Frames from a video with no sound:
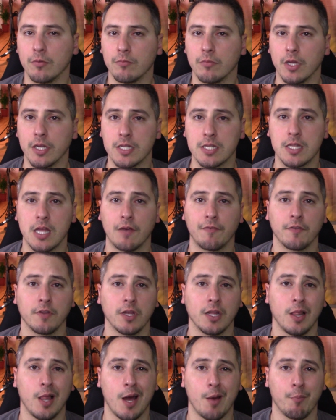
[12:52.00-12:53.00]
It's
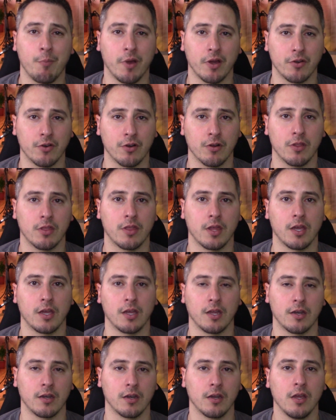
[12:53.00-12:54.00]
definitely a lot better
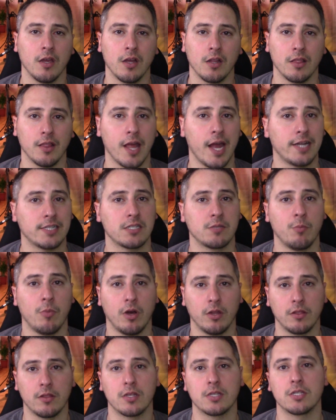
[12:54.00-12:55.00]
than last
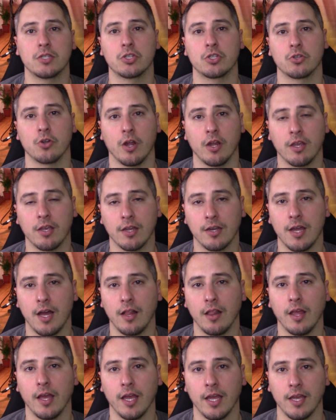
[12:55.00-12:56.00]
month's strike in
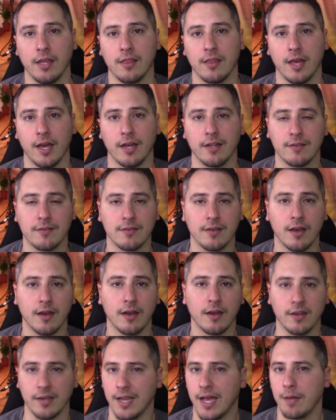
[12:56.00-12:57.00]
LA that
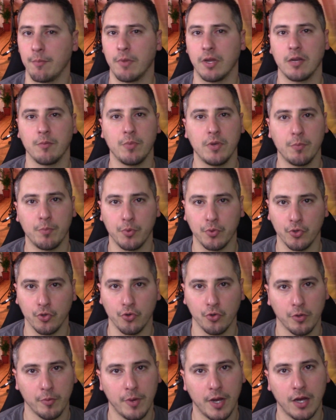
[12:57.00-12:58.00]
not many people
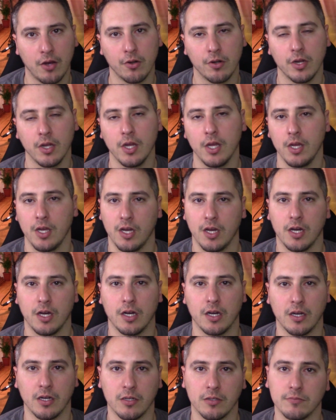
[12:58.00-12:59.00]
knew about.
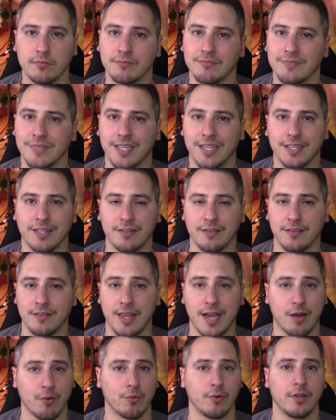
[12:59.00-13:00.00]
And
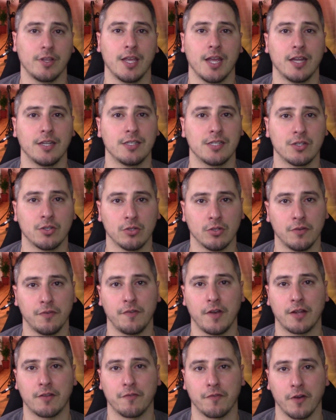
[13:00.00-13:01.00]
that really had zero
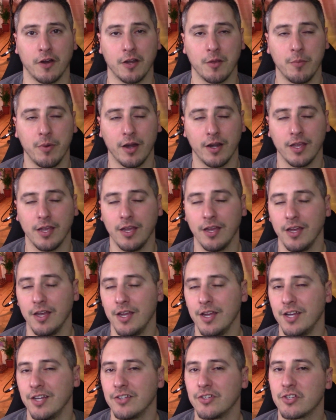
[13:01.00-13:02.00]
effect for anybody.
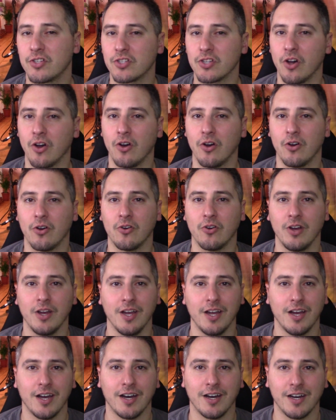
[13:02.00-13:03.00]
So
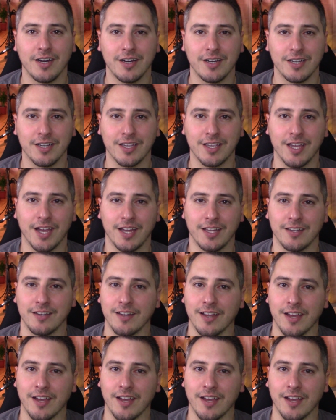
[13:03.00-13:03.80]
again,